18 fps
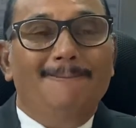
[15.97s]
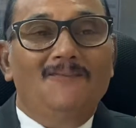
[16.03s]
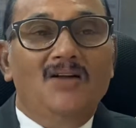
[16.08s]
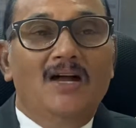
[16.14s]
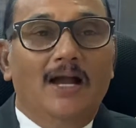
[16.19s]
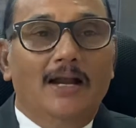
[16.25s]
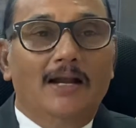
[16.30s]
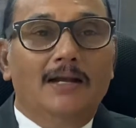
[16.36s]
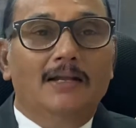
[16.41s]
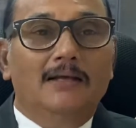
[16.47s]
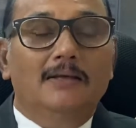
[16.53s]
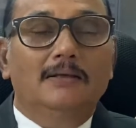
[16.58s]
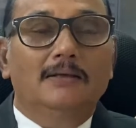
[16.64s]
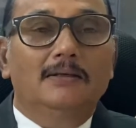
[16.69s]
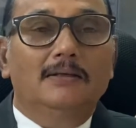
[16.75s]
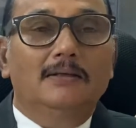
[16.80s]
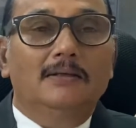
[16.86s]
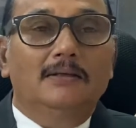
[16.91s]
and
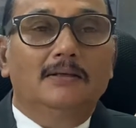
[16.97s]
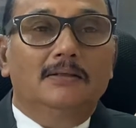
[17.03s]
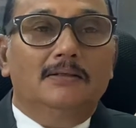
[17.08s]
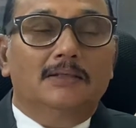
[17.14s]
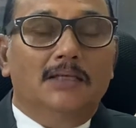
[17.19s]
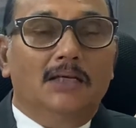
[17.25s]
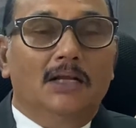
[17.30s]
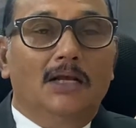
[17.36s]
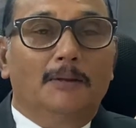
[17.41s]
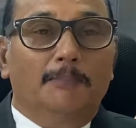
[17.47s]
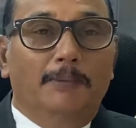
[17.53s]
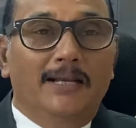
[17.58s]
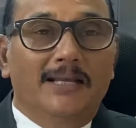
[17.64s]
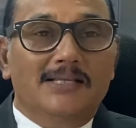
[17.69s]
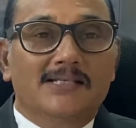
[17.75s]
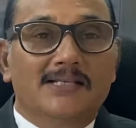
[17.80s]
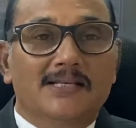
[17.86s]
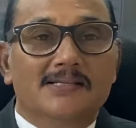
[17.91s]
there are
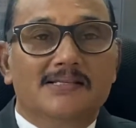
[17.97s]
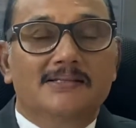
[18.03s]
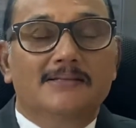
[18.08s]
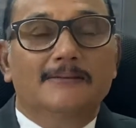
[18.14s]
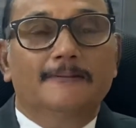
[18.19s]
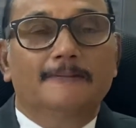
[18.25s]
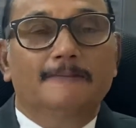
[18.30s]
places